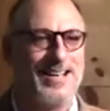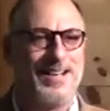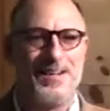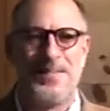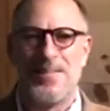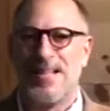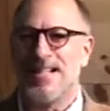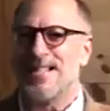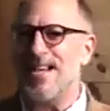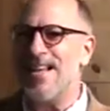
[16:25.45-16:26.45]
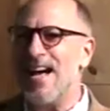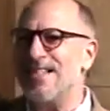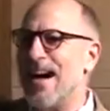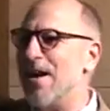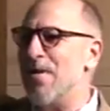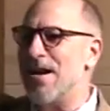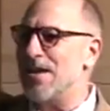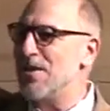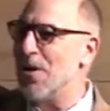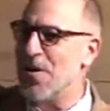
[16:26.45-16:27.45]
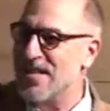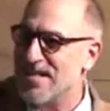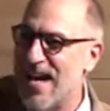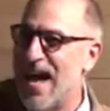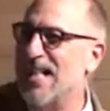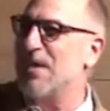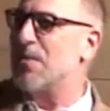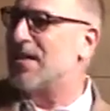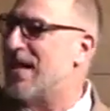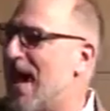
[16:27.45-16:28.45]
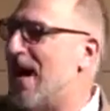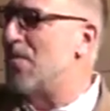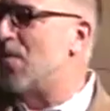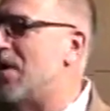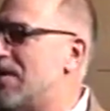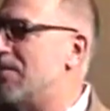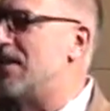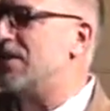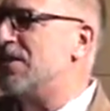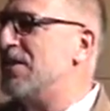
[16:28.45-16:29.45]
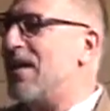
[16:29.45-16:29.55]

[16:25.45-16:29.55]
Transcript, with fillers: Say, yes, I want to know exactly what God wants me to do,